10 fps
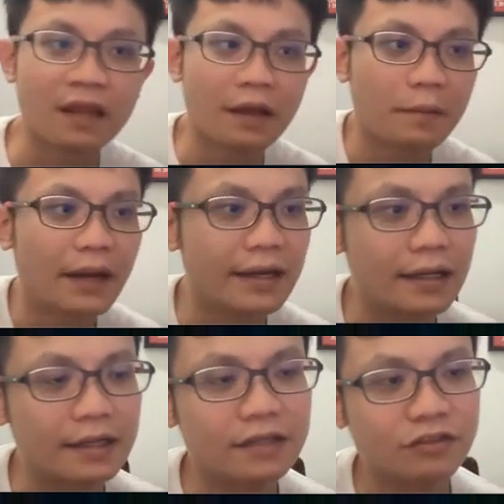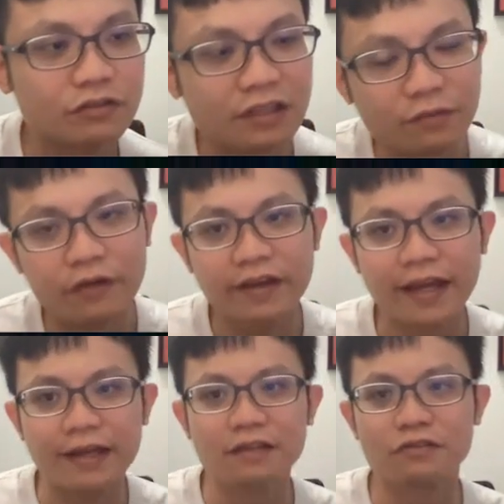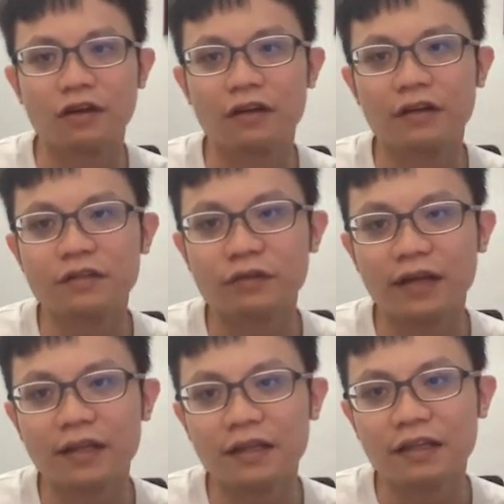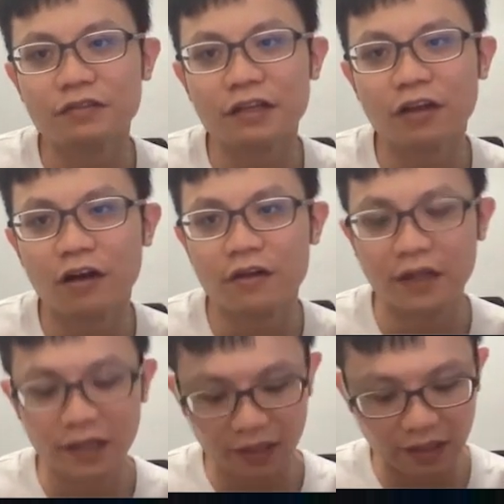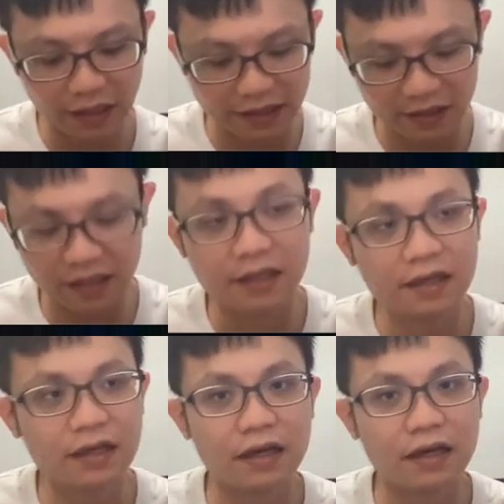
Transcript: But the student will get this wrong. This one not only, I think,